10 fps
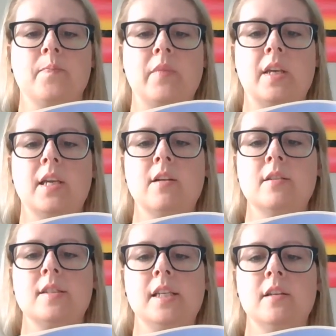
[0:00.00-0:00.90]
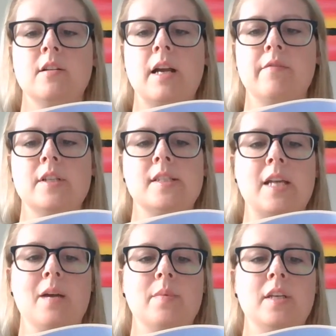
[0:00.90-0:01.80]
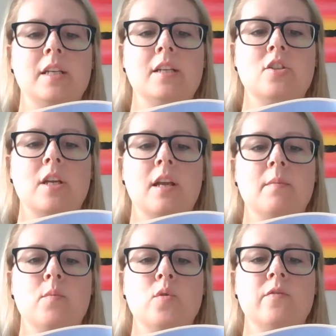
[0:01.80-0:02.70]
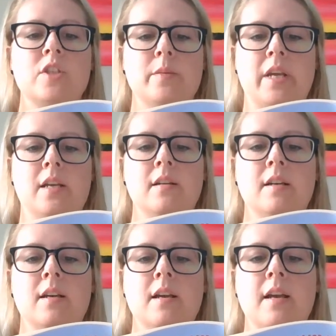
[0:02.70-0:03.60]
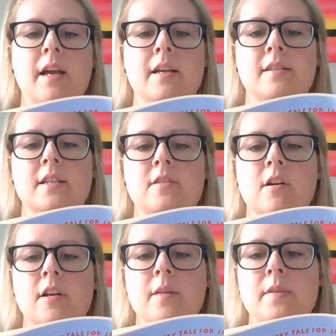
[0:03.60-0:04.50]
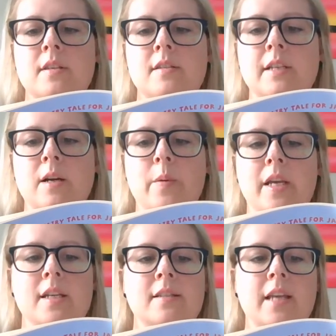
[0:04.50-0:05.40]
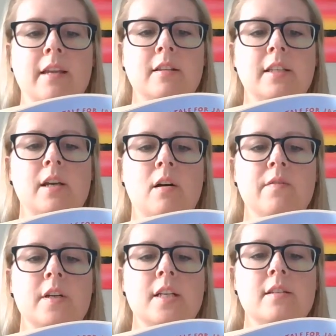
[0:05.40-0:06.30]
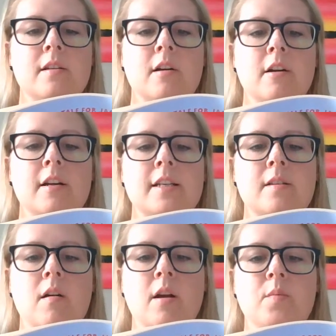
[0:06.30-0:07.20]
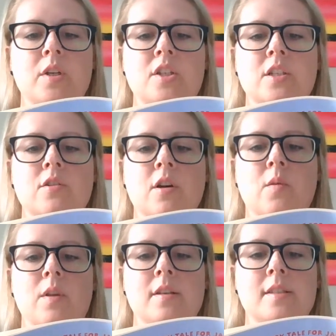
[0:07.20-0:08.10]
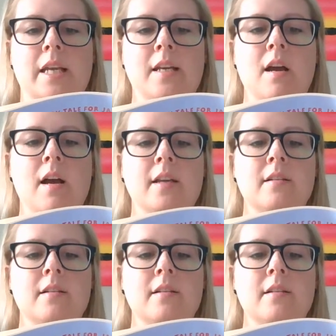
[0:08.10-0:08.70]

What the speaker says: He could see it in her every step, in each move she made. As they started up the stairway, he silently offered her his arm, which she took with a slight nod.